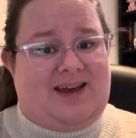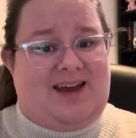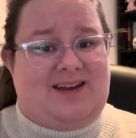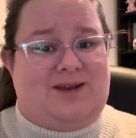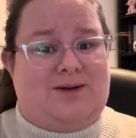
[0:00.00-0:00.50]

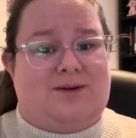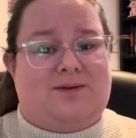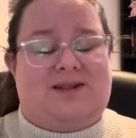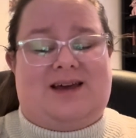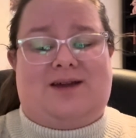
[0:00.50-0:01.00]
and
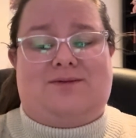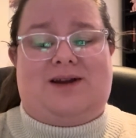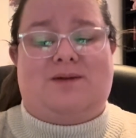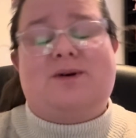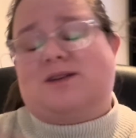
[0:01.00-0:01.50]
you like
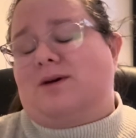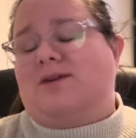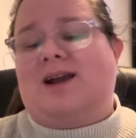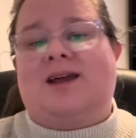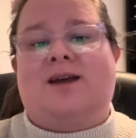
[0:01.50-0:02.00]
reading books about
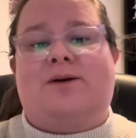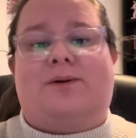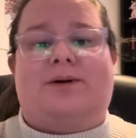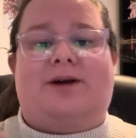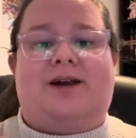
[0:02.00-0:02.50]
writing
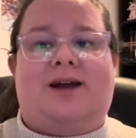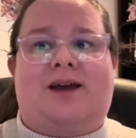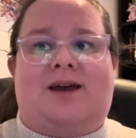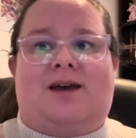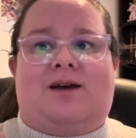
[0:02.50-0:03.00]
or
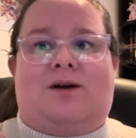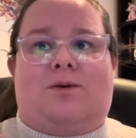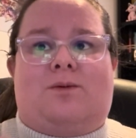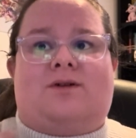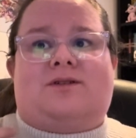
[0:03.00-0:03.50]

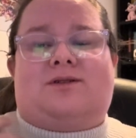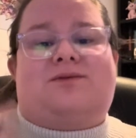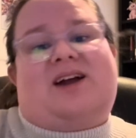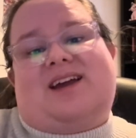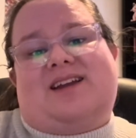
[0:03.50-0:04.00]
want to
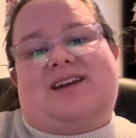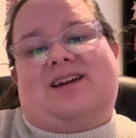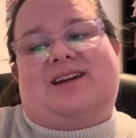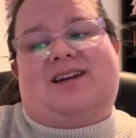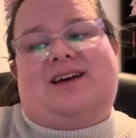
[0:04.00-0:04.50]
write
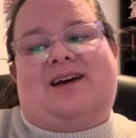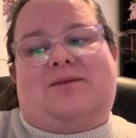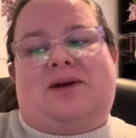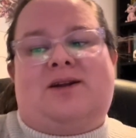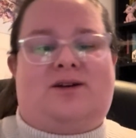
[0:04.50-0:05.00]

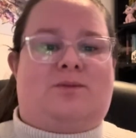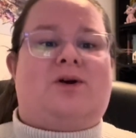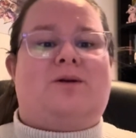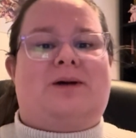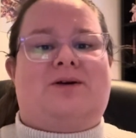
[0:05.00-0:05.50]
and learn
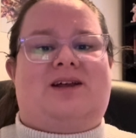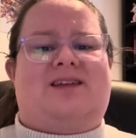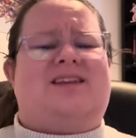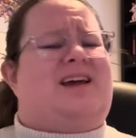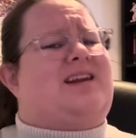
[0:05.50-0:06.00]
more about
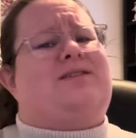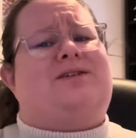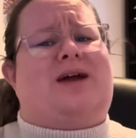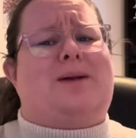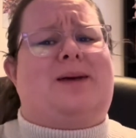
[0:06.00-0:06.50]
it, then yeah, I
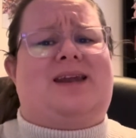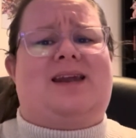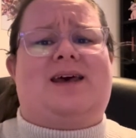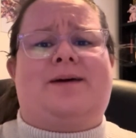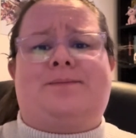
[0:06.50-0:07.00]
definitely
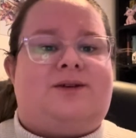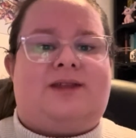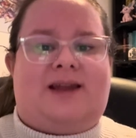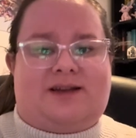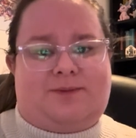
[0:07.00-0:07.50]
recommend it. And
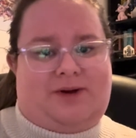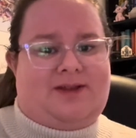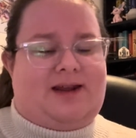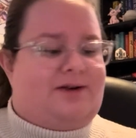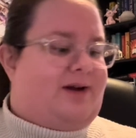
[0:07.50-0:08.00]
the next
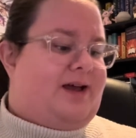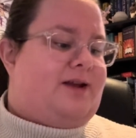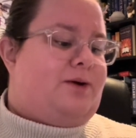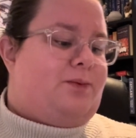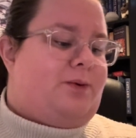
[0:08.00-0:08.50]
book that I
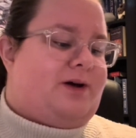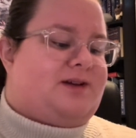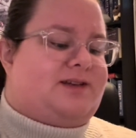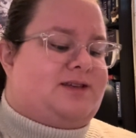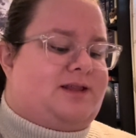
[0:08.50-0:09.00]
read
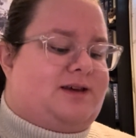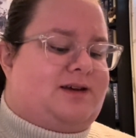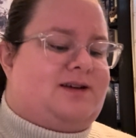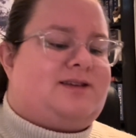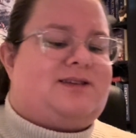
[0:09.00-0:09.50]
was
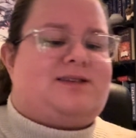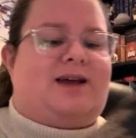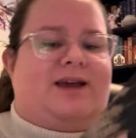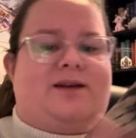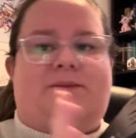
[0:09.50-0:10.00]
the
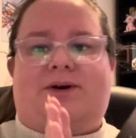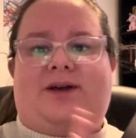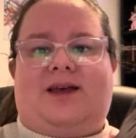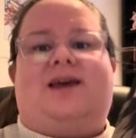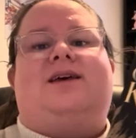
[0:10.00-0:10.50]
second
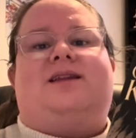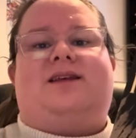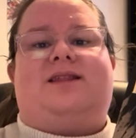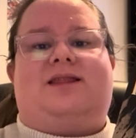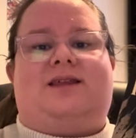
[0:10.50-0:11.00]
book
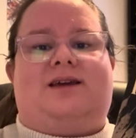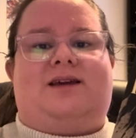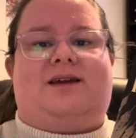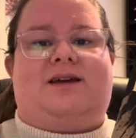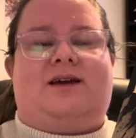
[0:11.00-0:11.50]
in
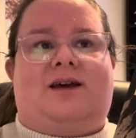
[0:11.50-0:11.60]
the